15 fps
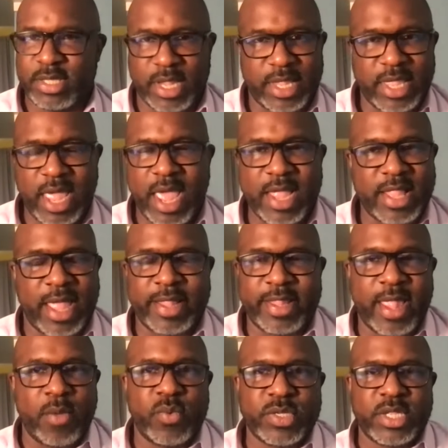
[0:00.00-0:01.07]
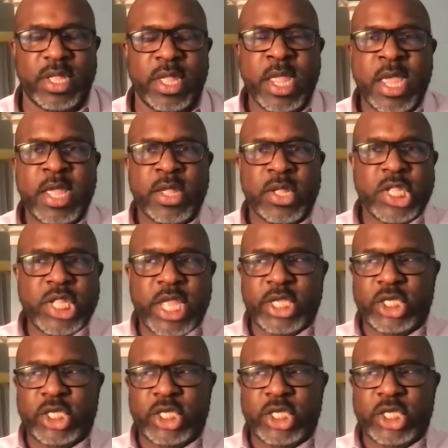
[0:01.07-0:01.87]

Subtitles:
the case. Like it